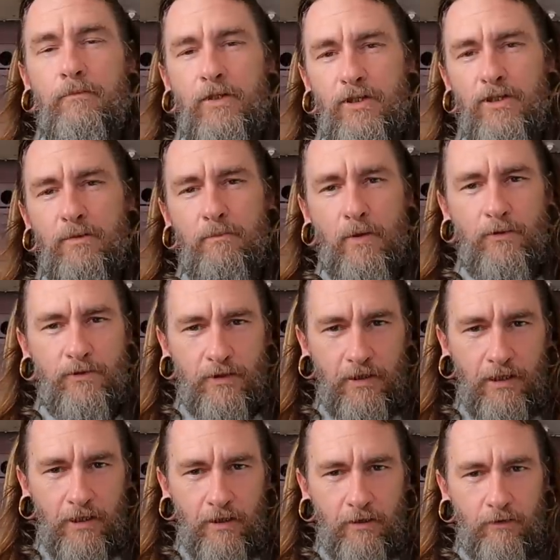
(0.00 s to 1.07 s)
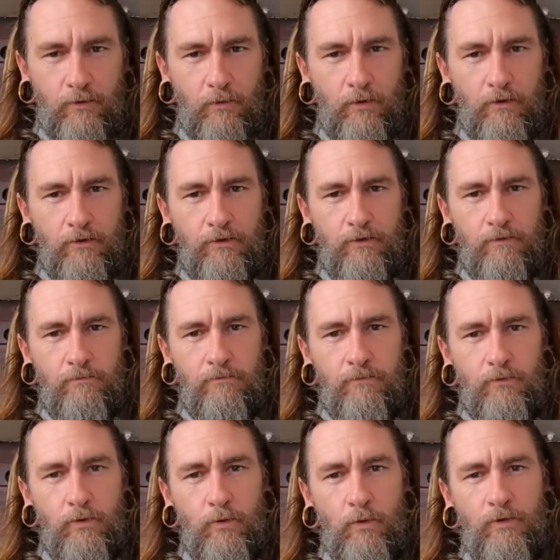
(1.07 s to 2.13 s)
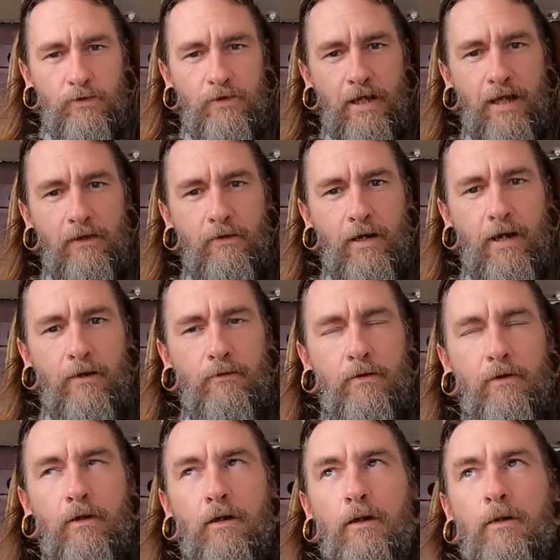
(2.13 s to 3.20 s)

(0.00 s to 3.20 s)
This is mostly geared towards that crowd.